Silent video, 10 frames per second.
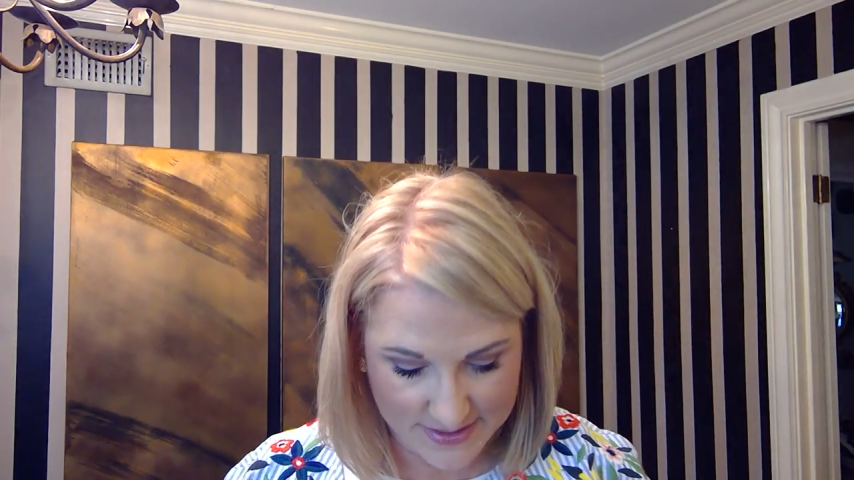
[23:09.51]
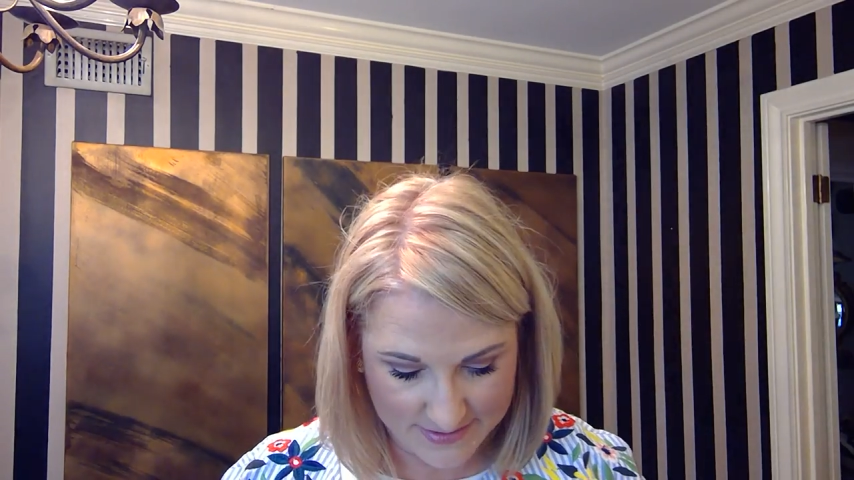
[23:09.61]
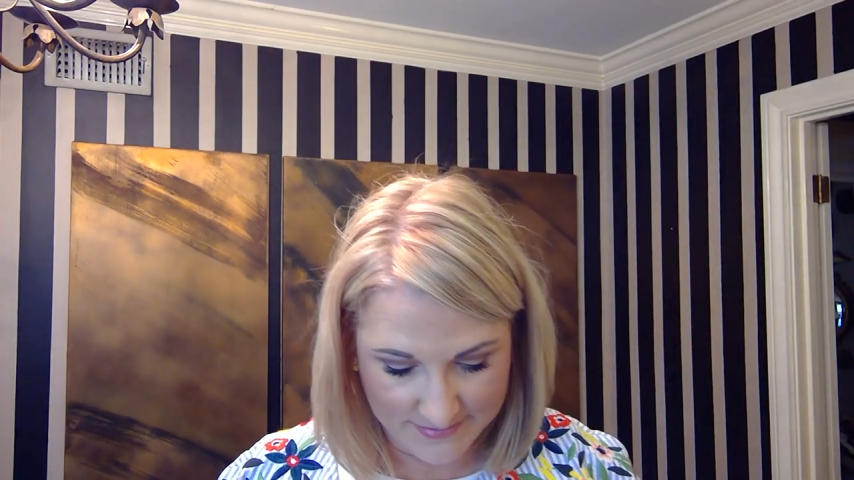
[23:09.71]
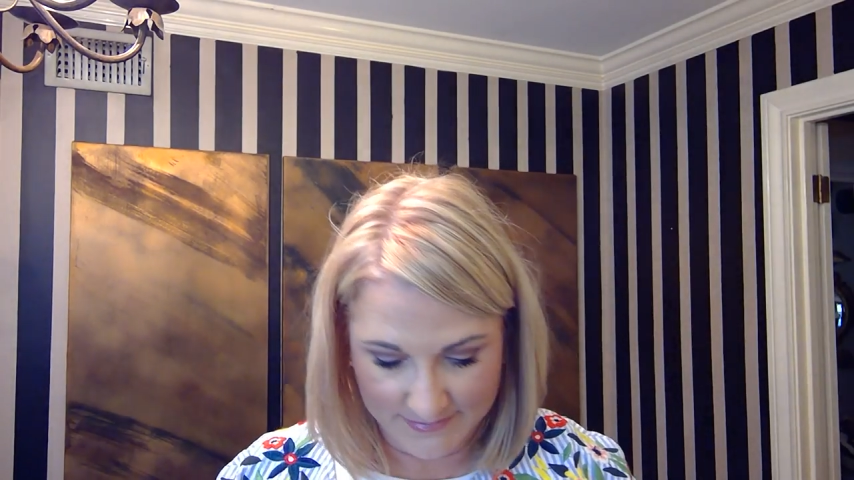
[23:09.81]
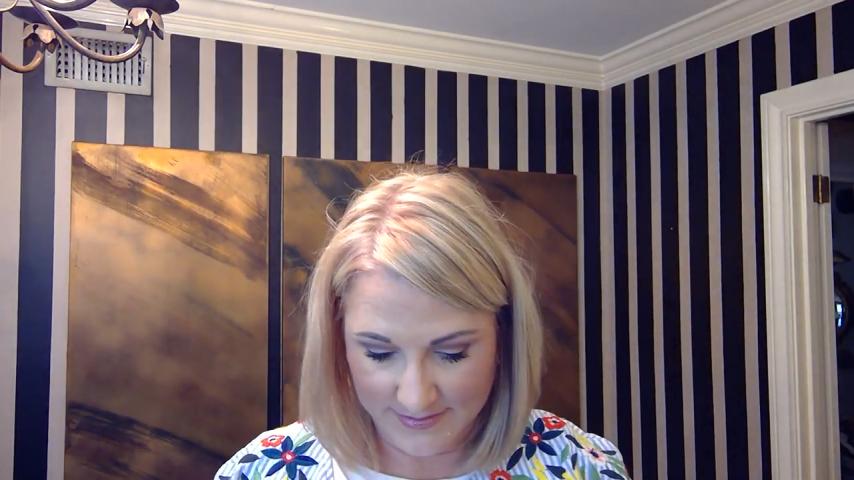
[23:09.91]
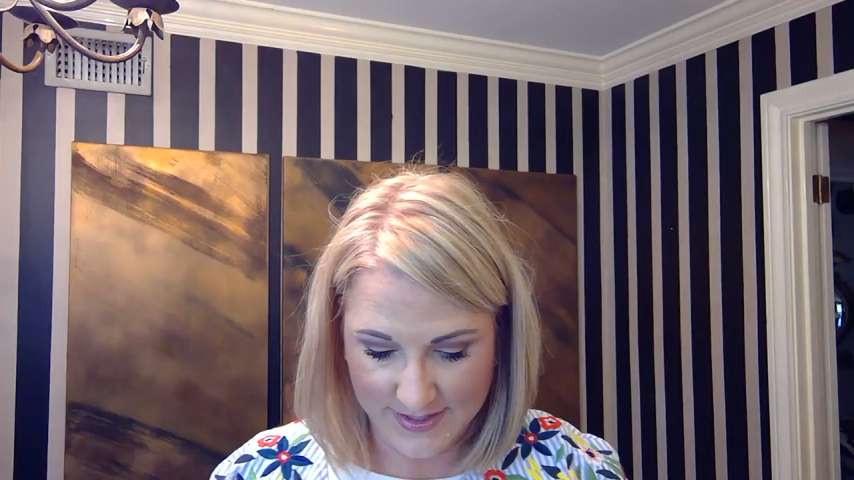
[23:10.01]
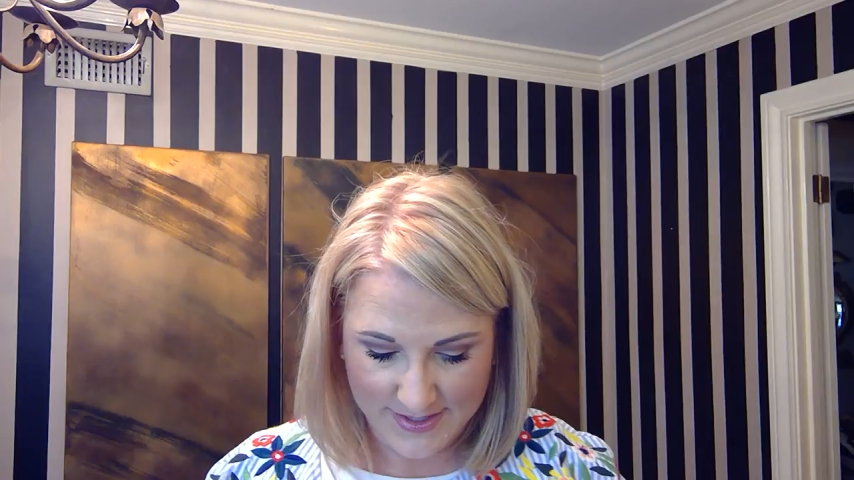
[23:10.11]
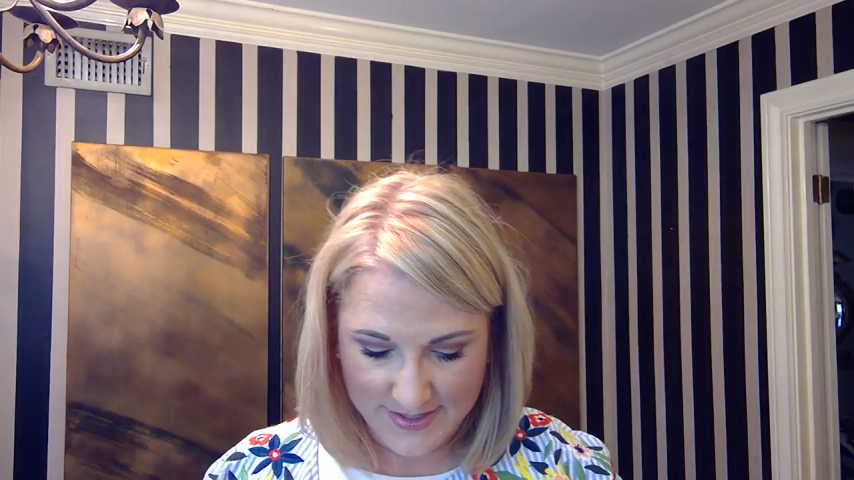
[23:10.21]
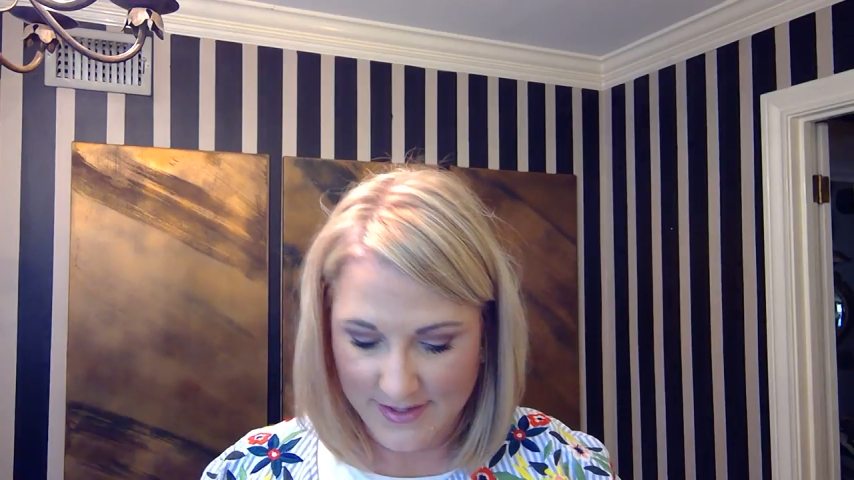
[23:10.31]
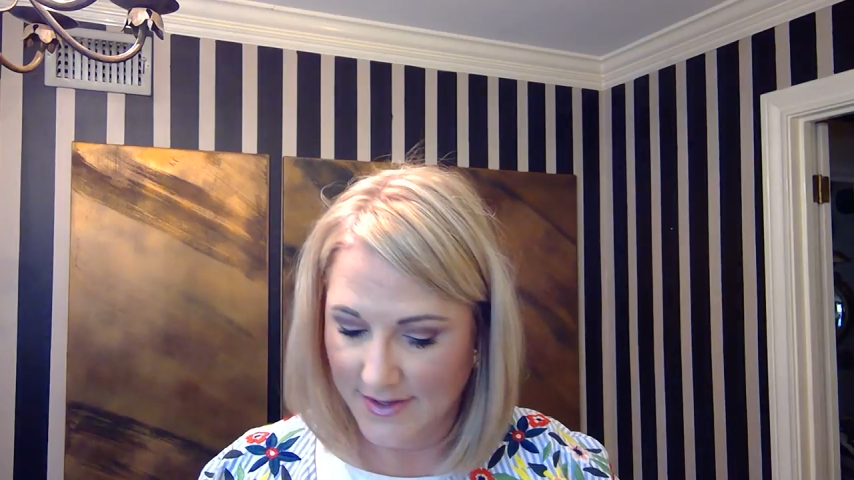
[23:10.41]
and
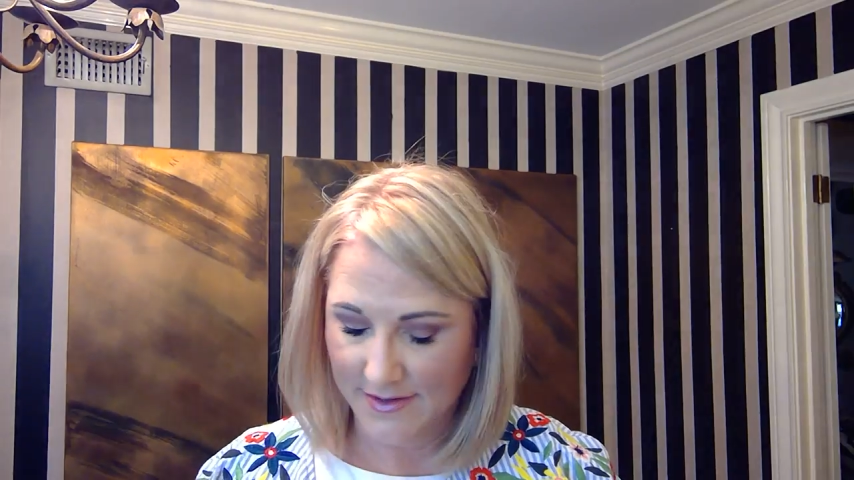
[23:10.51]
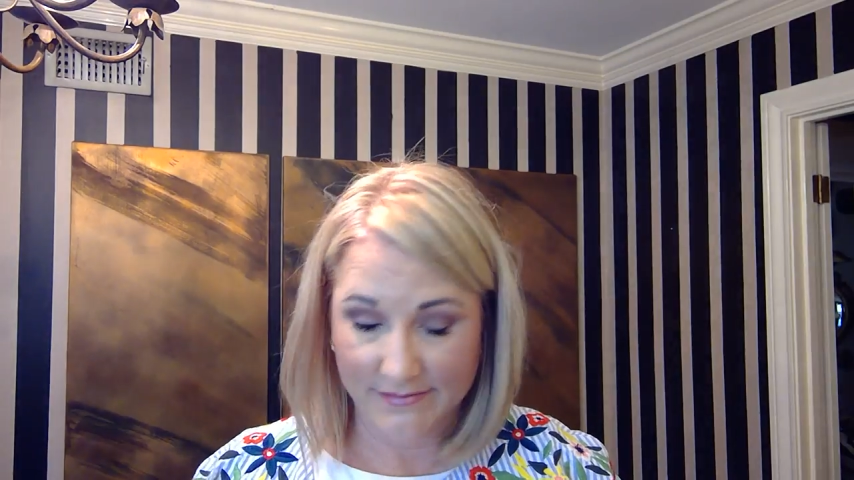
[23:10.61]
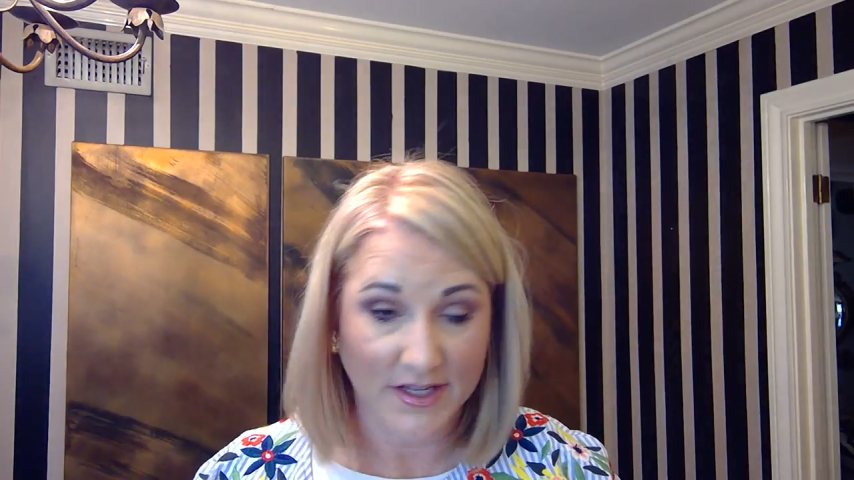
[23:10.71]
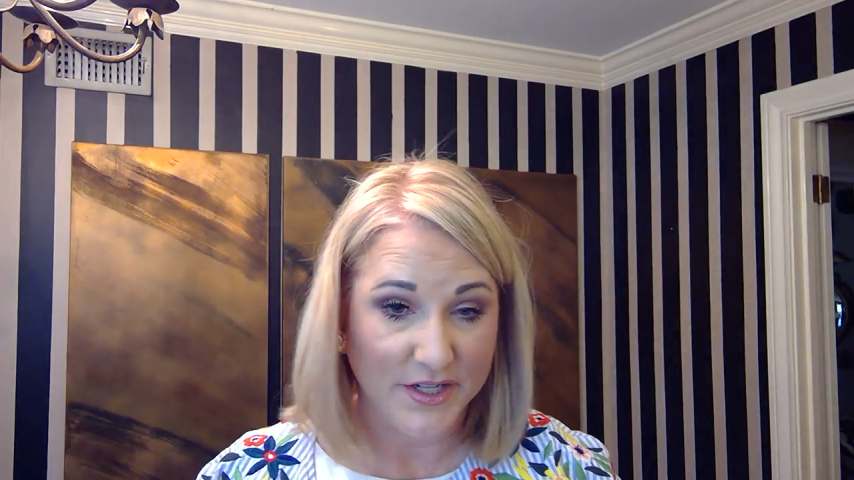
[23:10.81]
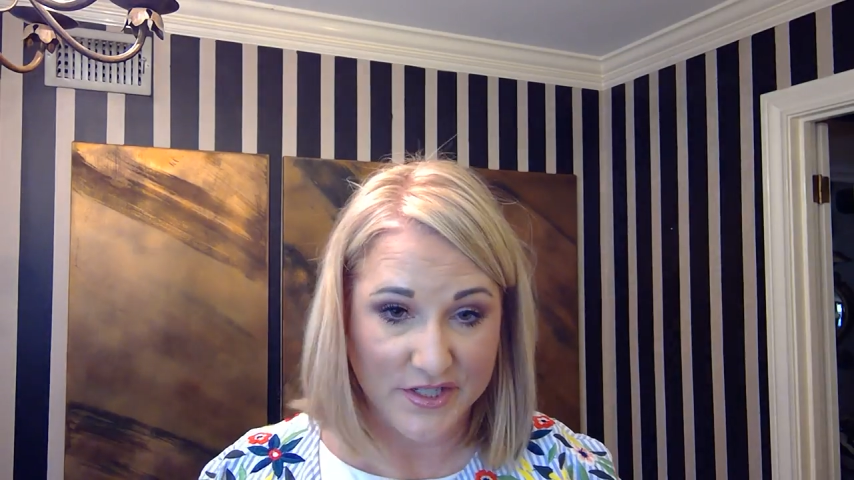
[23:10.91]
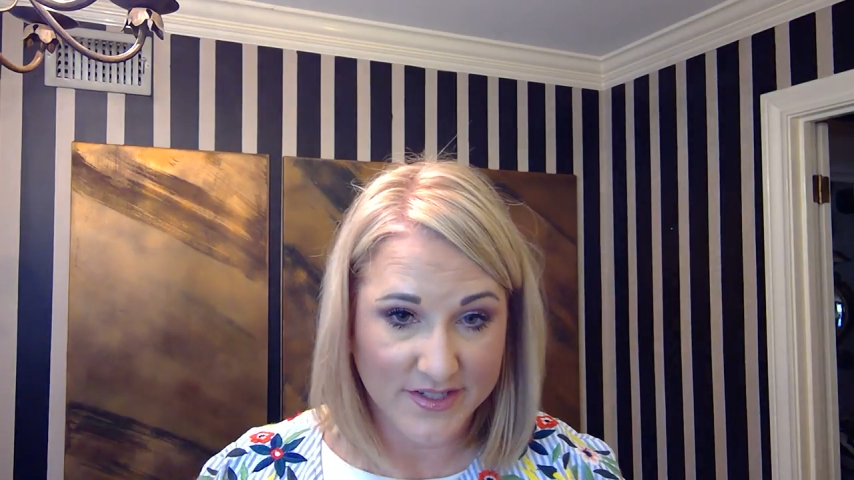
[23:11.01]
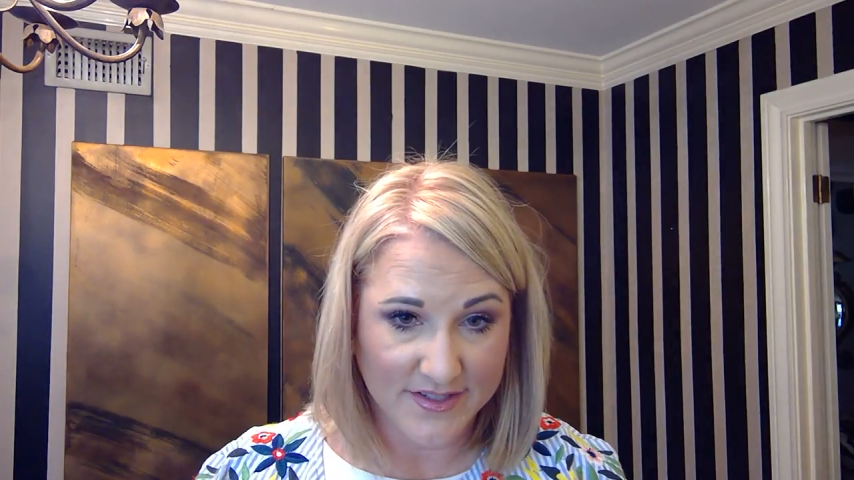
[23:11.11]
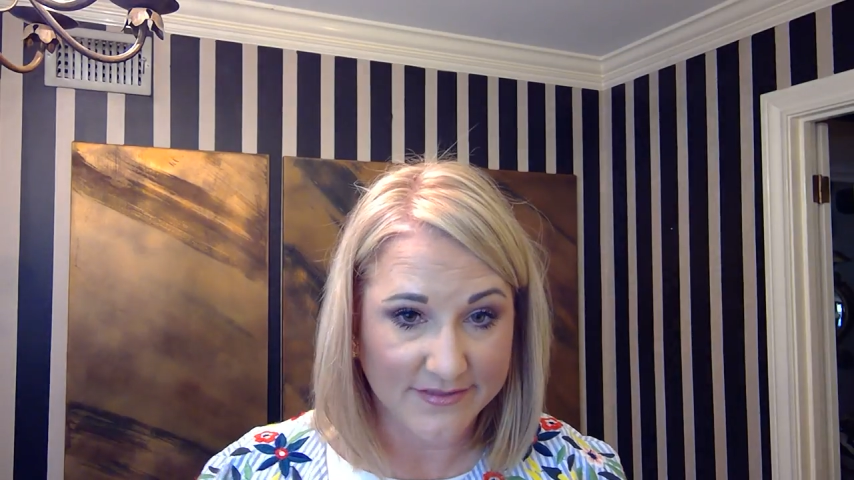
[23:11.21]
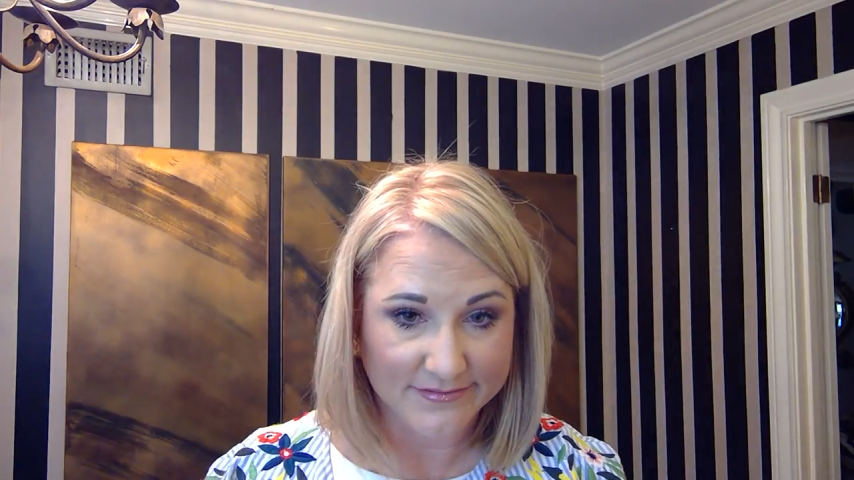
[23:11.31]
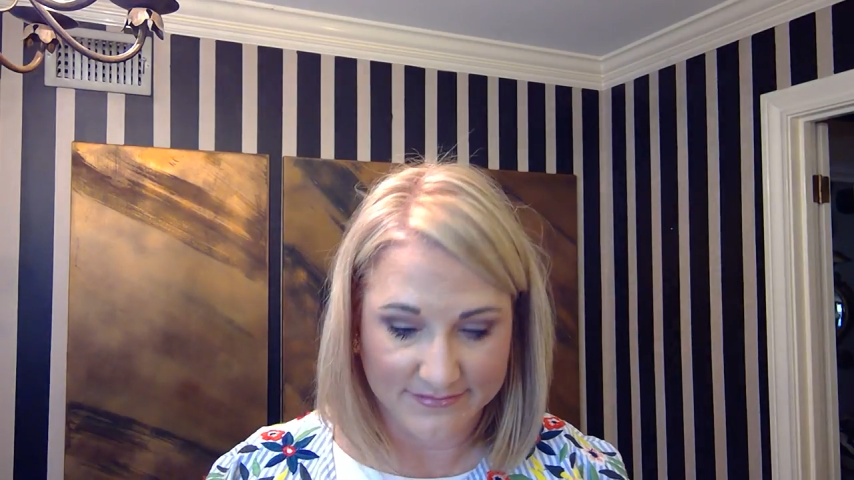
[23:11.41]
I just
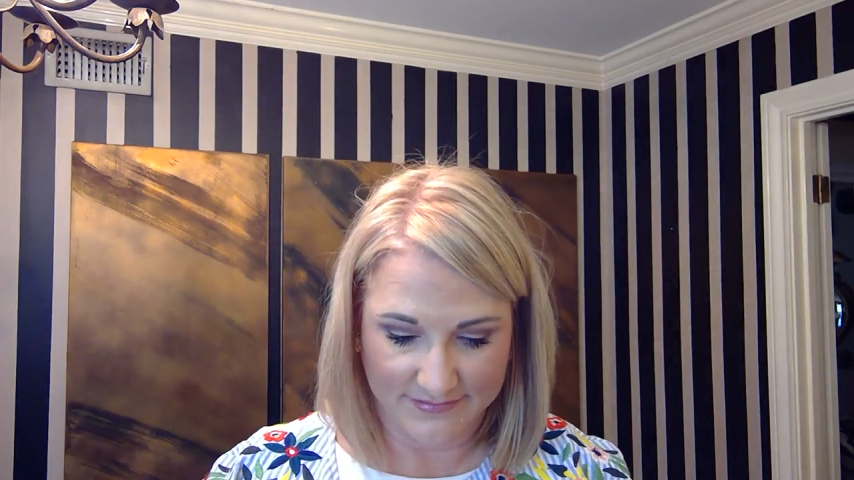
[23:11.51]
didn't.